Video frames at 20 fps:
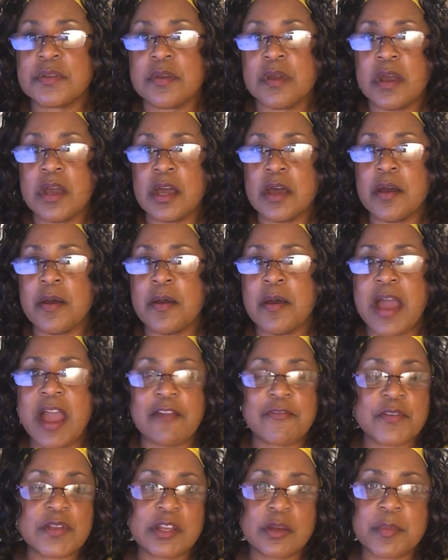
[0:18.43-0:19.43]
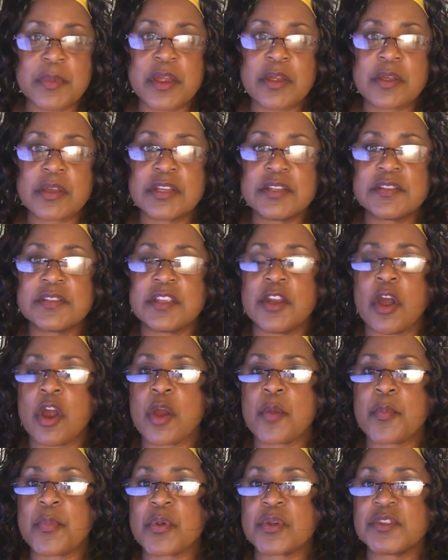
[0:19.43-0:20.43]
African Americans and
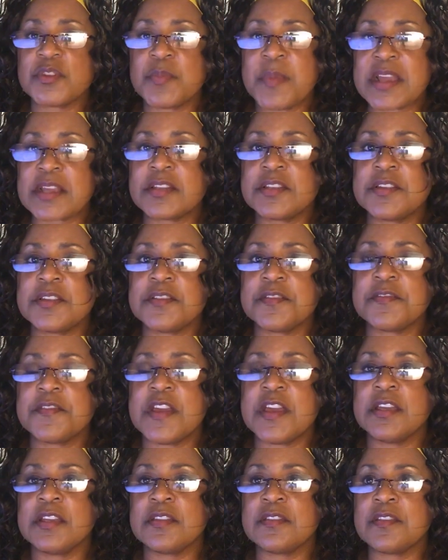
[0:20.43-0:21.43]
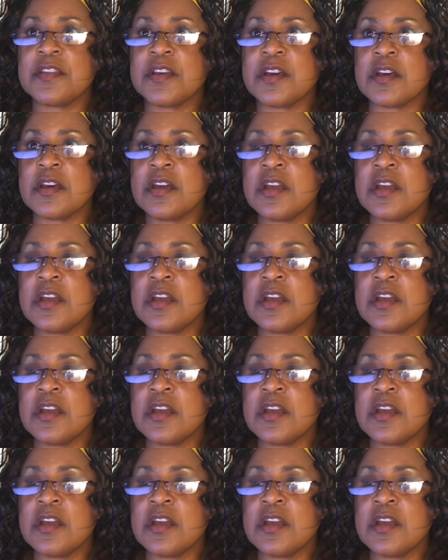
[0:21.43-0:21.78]
our perspective and the